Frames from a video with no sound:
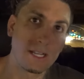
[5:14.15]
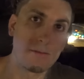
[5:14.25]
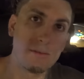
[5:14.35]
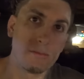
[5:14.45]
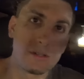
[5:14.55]

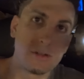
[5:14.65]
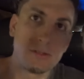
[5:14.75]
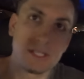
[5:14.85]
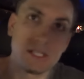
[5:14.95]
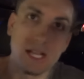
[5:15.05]
We got one more
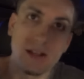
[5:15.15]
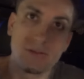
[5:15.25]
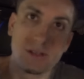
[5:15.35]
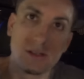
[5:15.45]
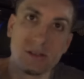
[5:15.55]
Dudesons
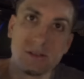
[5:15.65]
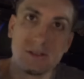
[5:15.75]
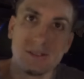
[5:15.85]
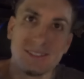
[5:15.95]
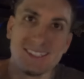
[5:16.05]
left. Oh,
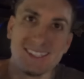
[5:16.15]
yeah.